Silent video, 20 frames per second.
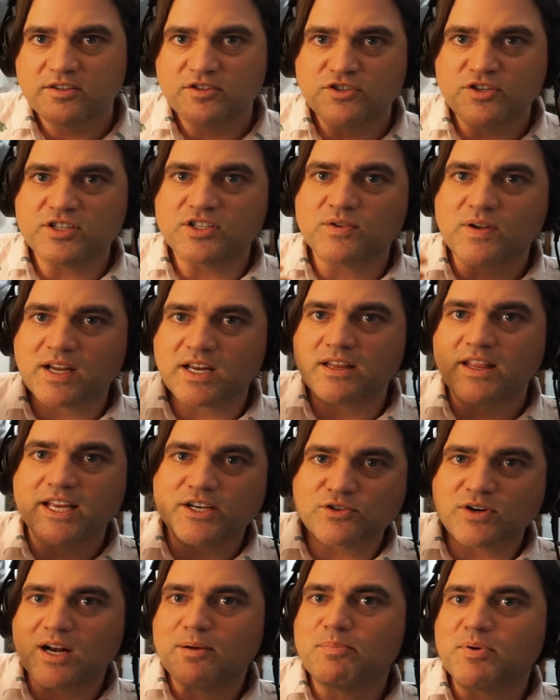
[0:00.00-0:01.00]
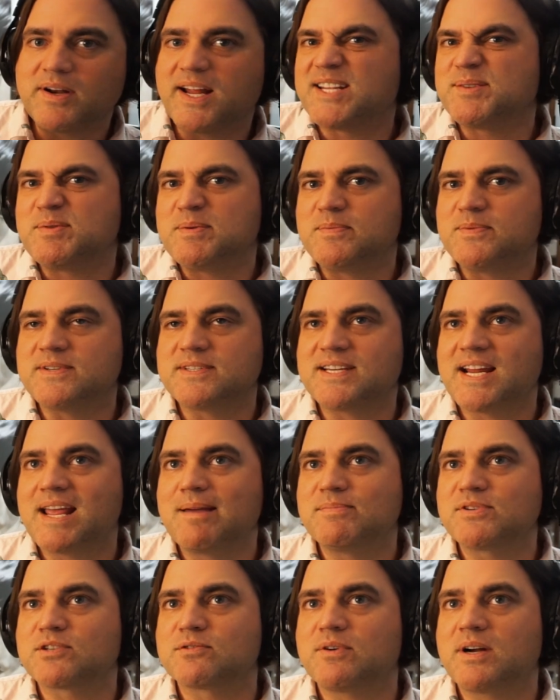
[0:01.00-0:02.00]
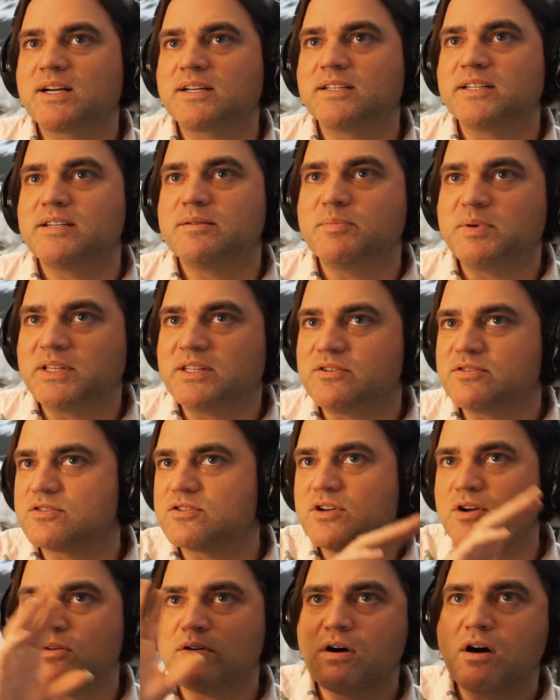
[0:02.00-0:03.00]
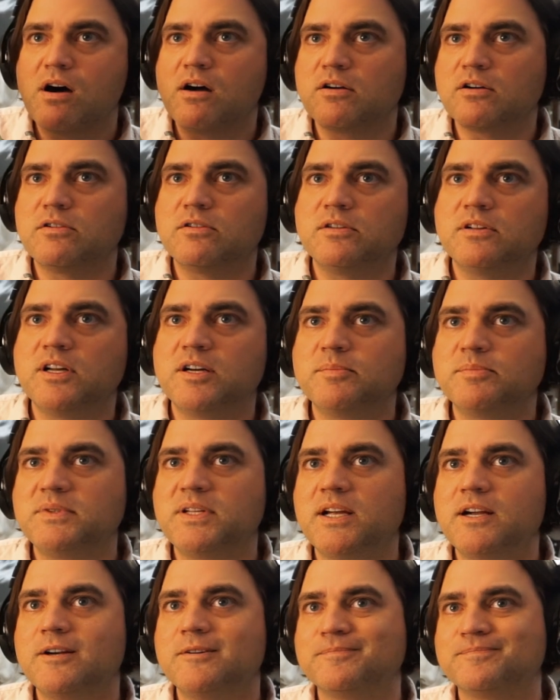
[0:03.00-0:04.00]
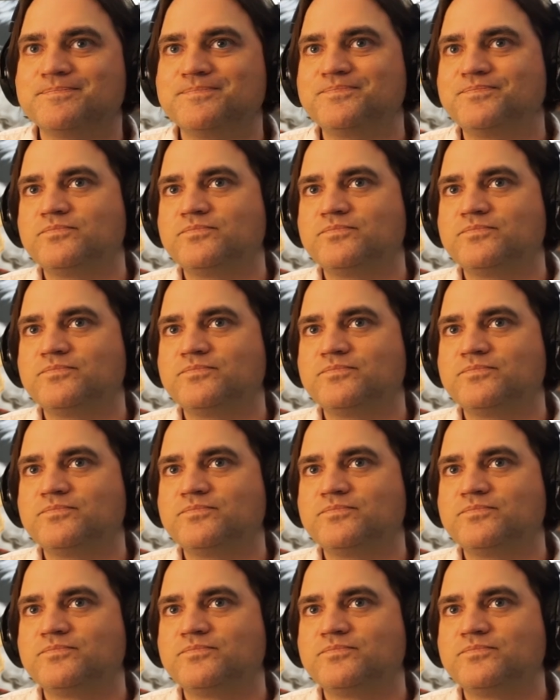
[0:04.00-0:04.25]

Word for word: just so I could like try to pronounce people's names correctly, but there's no Hangul up there.